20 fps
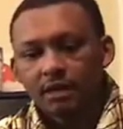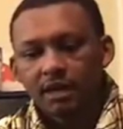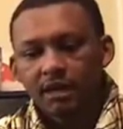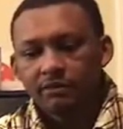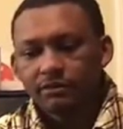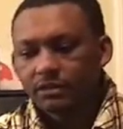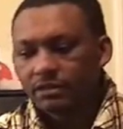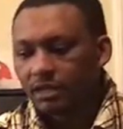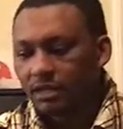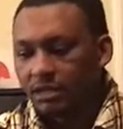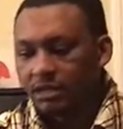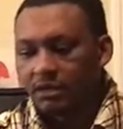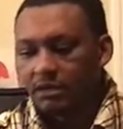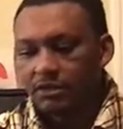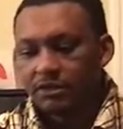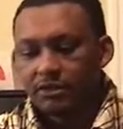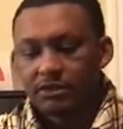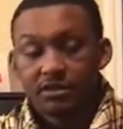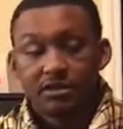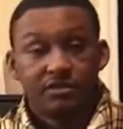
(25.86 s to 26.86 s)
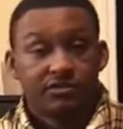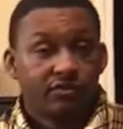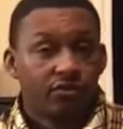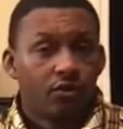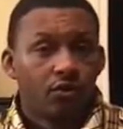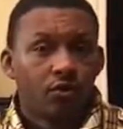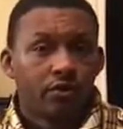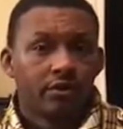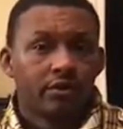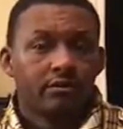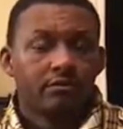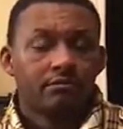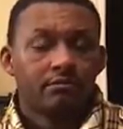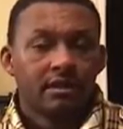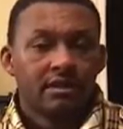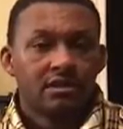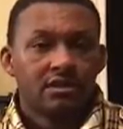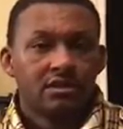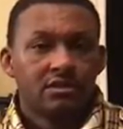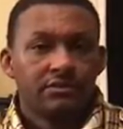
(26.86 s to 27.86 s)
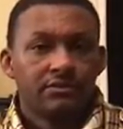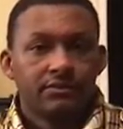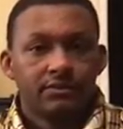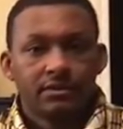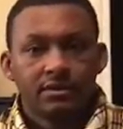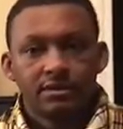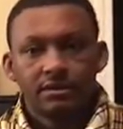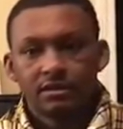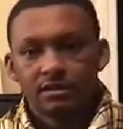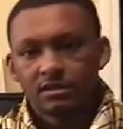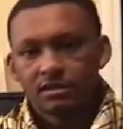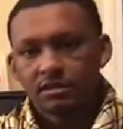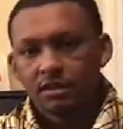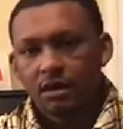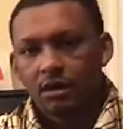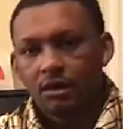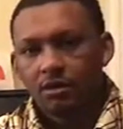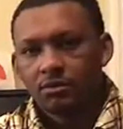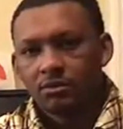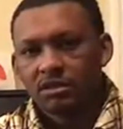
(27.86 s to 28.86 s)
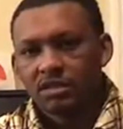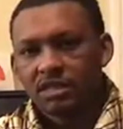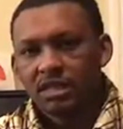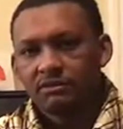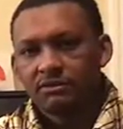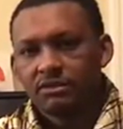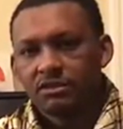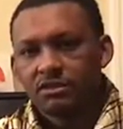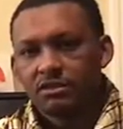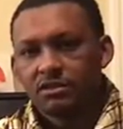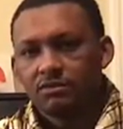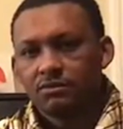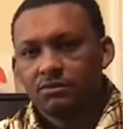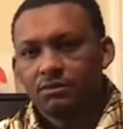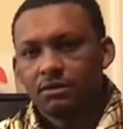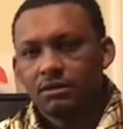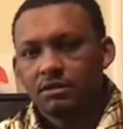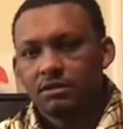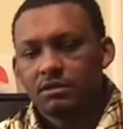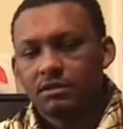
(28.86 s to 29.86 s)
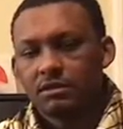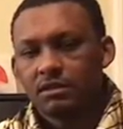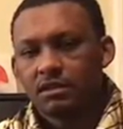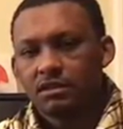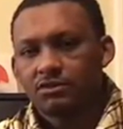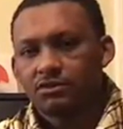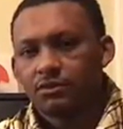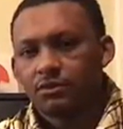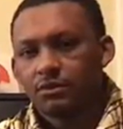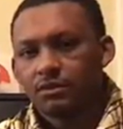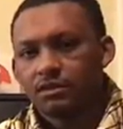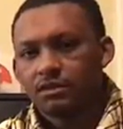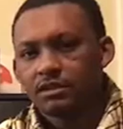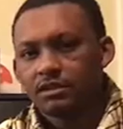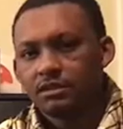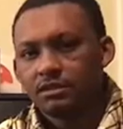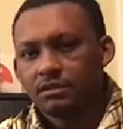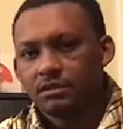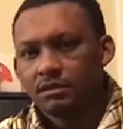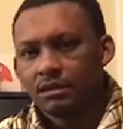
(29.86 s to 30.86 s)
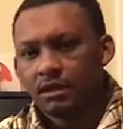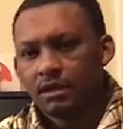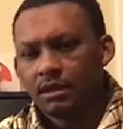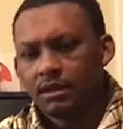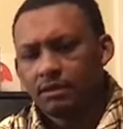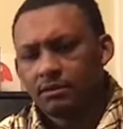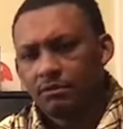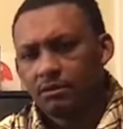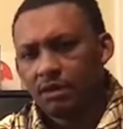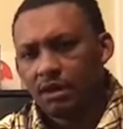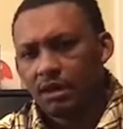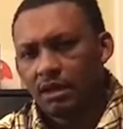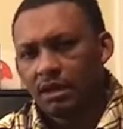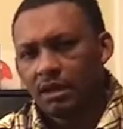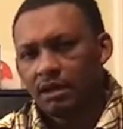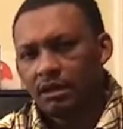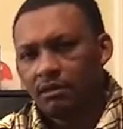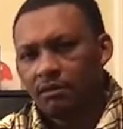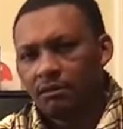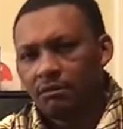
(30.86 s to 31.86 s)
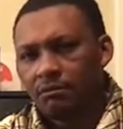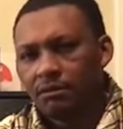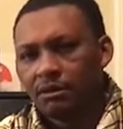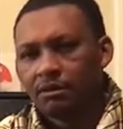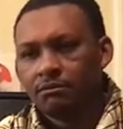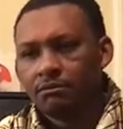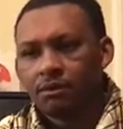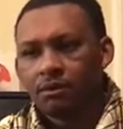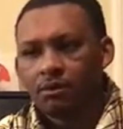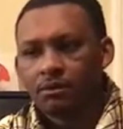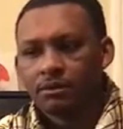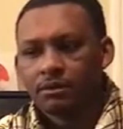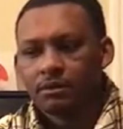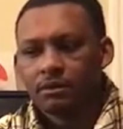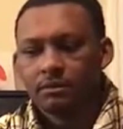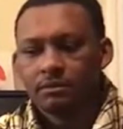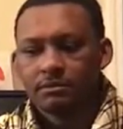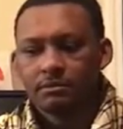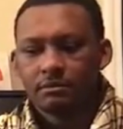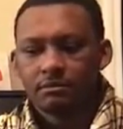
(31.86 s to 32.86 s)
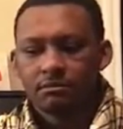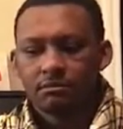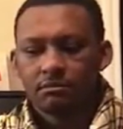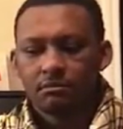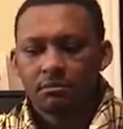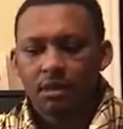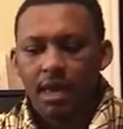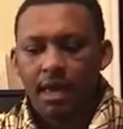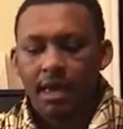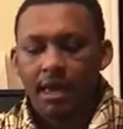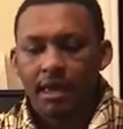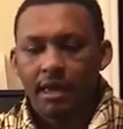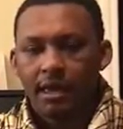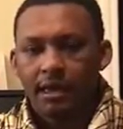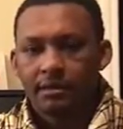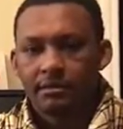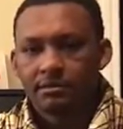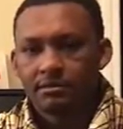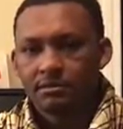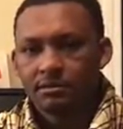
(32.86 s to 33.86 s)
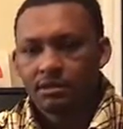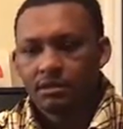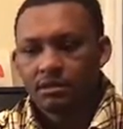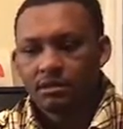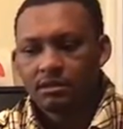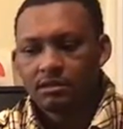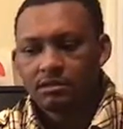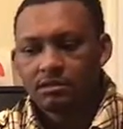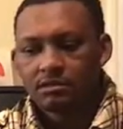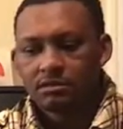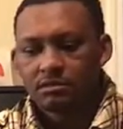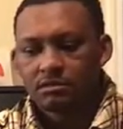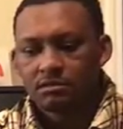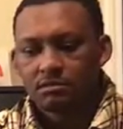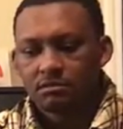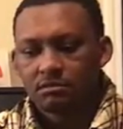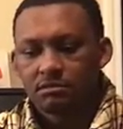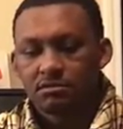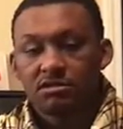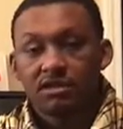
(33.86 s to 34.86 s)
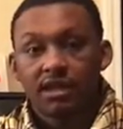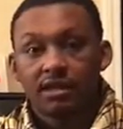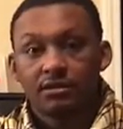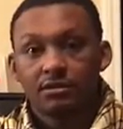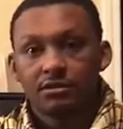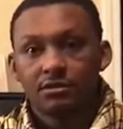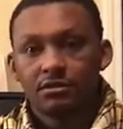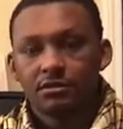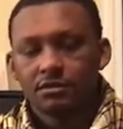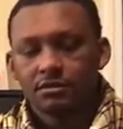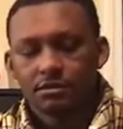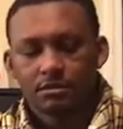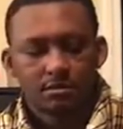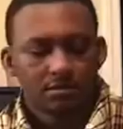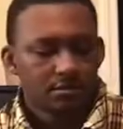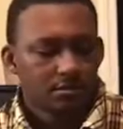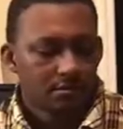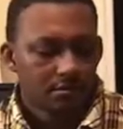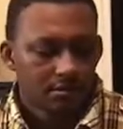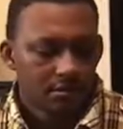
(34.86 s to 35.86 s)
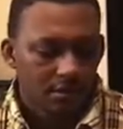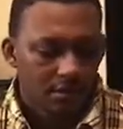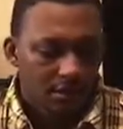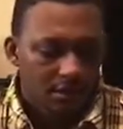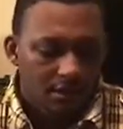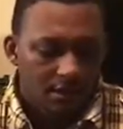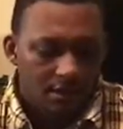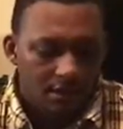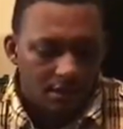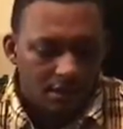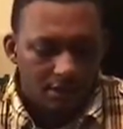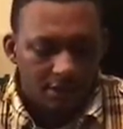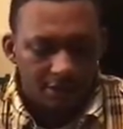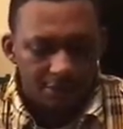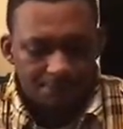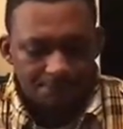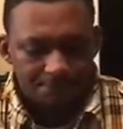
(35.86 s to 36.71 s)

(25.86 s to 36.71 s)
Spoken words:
everything here is for my Gen 1. It's a 07 Gen 1 Zx14 with a built motor and it's nitrous. Alright.